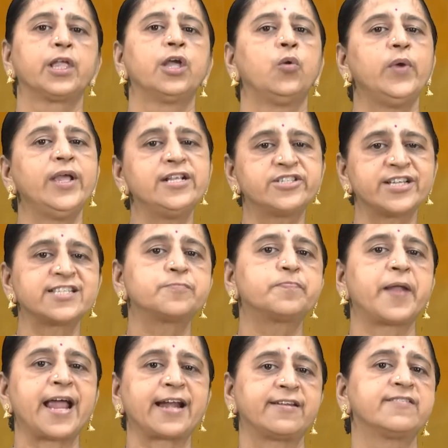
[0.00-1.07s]
We will just
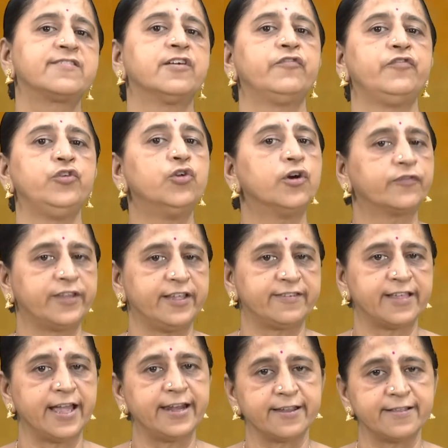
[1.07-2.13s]
practice a few of these
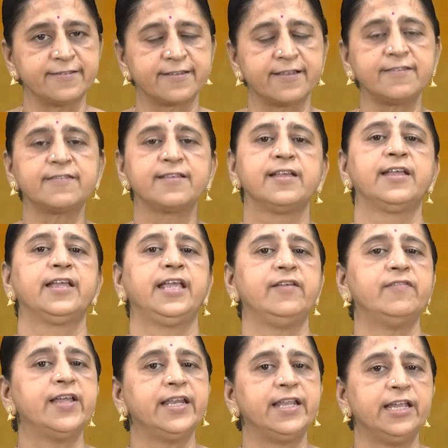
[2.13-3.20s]
sentences
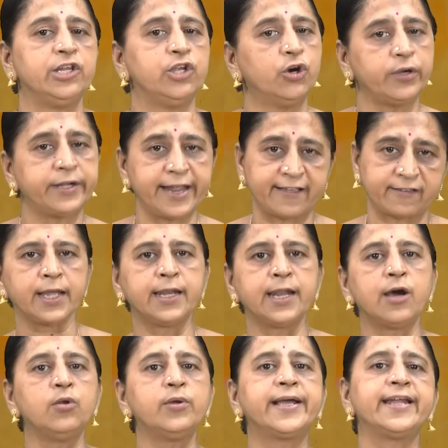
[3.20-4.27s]
given in your text.
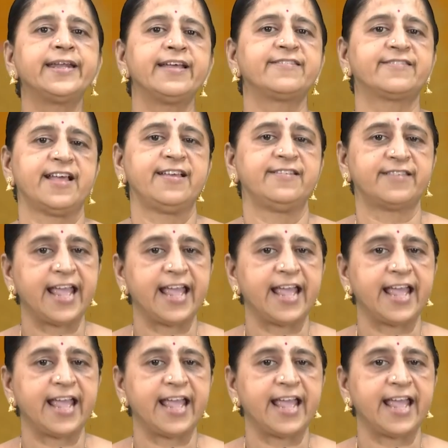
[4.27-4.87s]
Now look at exercise